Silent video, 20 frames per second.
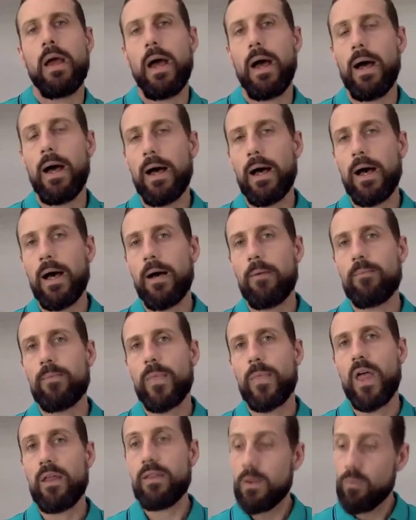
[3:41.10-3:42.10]

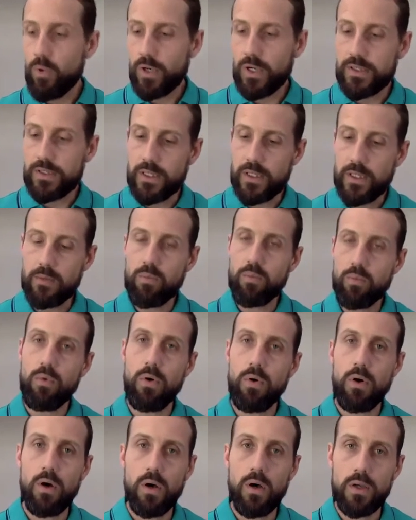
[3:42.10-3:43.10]
And then what I did
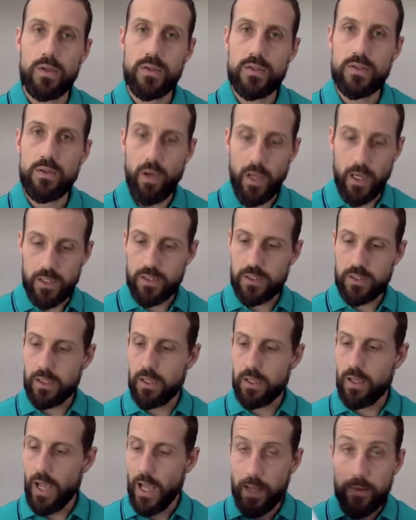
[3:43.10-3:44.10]
was I
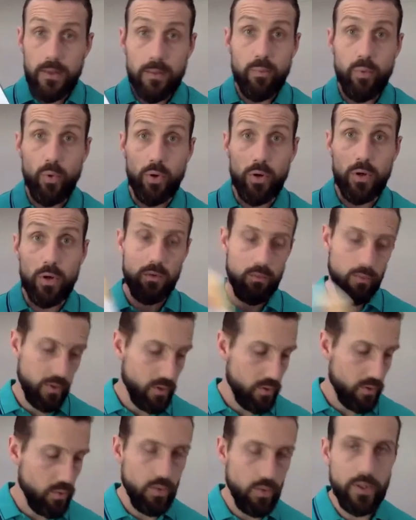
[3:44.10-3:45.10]
actually had the book
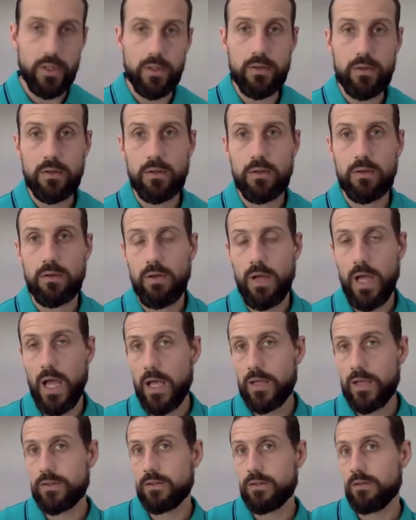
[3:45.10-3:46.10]
recorded
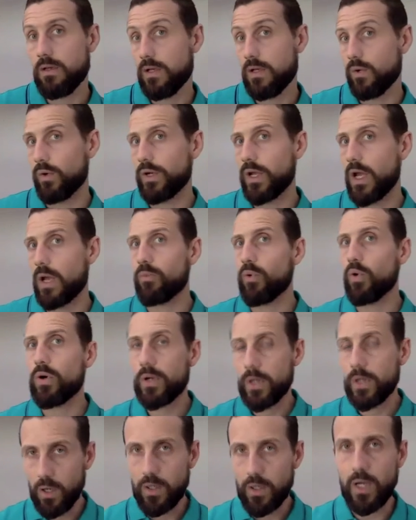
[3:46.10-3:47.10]
as an audio book,
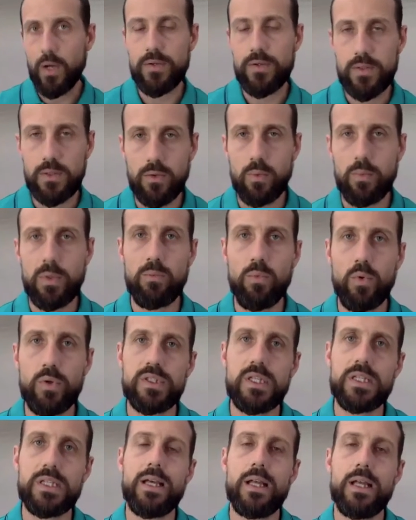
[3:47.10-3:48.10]
and I'll go into a little bit more
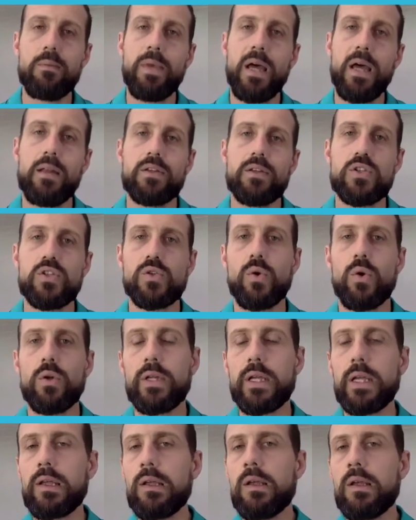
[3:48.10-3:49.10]
detail about this
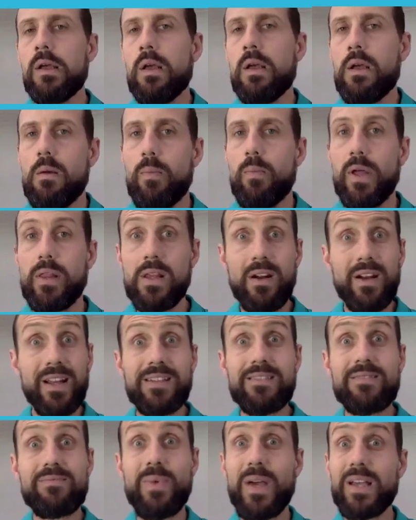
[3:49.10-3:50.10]
shortly. But then I
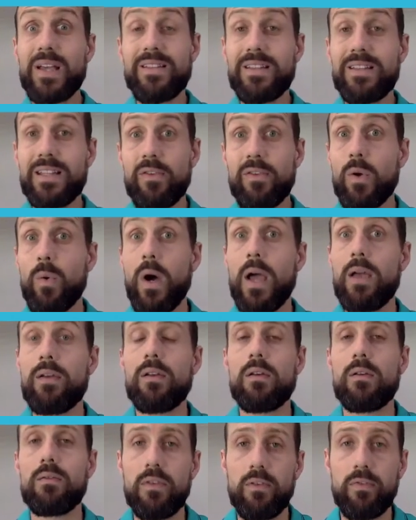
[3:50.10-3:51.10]
could basically give it away
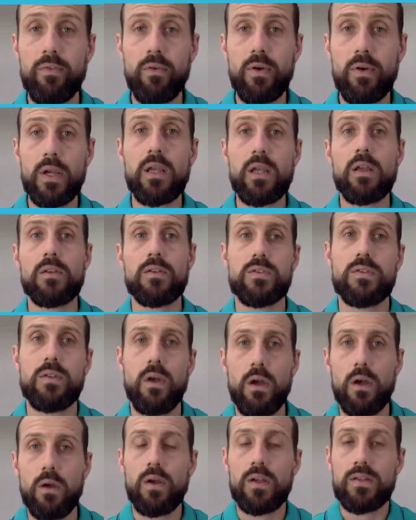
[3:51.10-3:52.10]
for free.
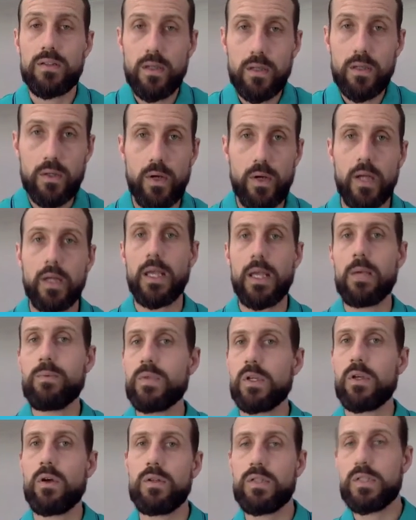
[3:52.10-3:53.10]
So I started creating heaps
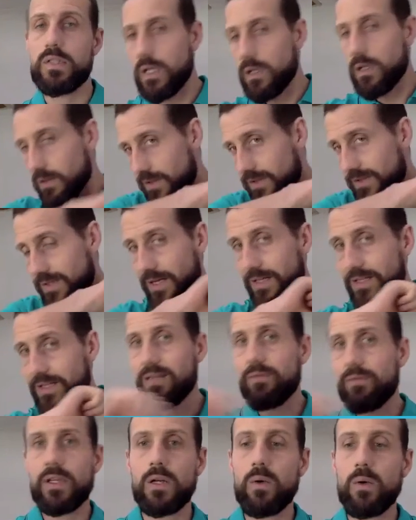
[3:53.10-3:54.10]
of content. I started
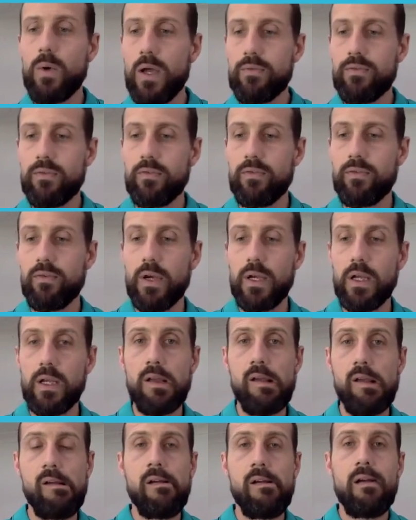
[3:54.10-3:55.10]
giving it away for free.